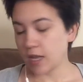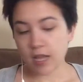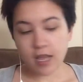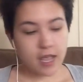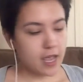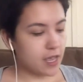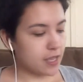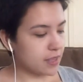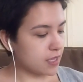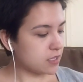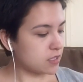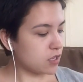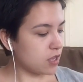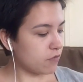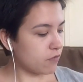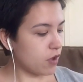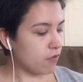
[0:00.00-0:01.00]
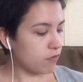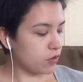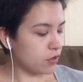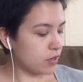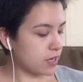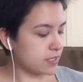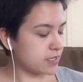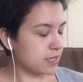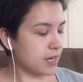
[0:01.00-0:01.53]
And that's all I've got for you
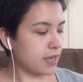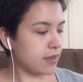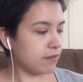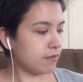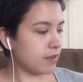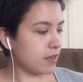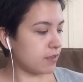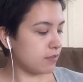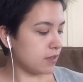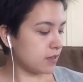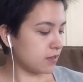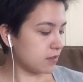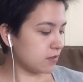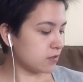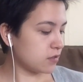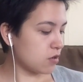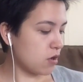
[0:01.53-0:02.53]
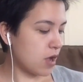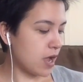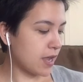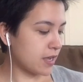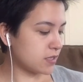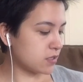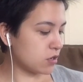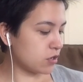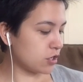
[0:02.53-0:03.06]
guys today, I think. So I
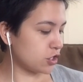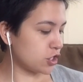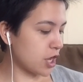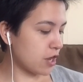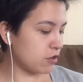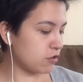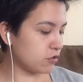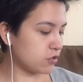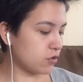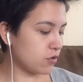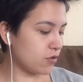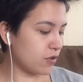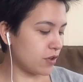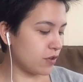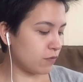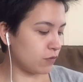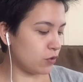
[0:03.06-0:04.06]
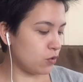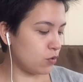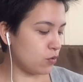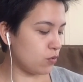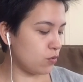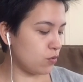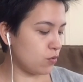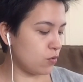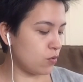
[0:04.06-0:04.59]
guess on to chatter. So if
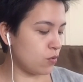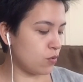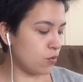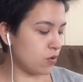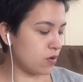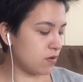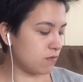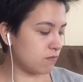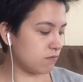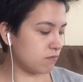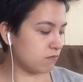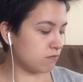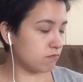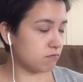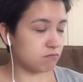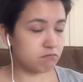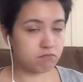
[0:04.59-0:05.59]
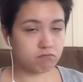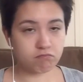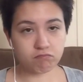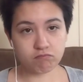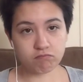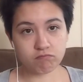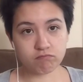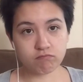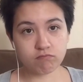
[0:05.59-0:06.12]
you
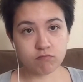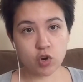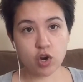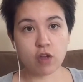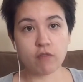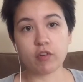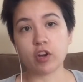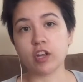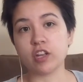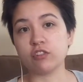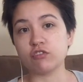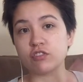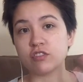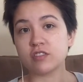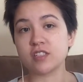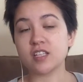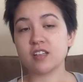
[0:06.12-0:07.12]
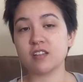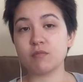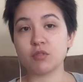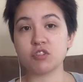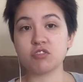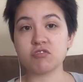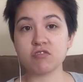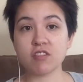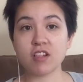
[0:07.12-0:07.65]
are not very interested in
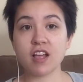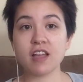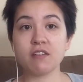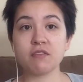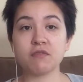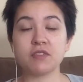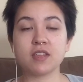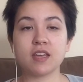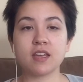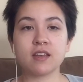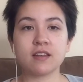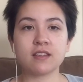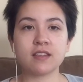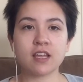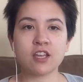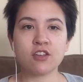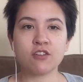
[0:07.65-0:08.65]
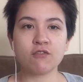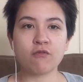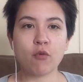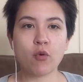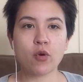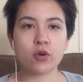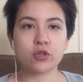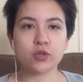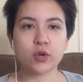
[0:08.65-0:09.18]
personal life, then thank you
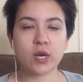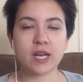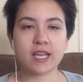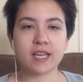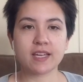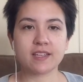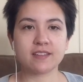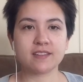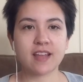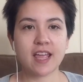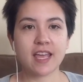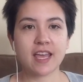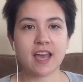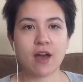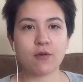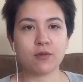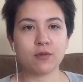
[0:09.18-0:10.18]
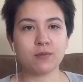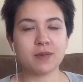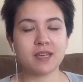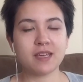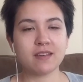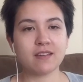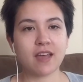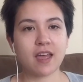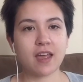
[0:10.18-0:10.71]
for joining and hanging out with me,
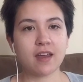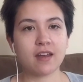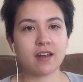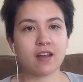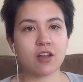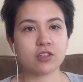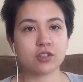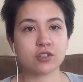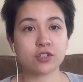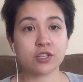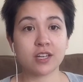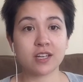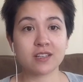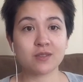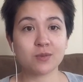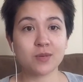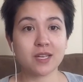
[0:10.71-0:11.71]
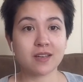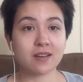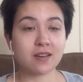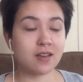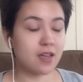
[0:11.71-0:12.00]
and I'll talk to you next week.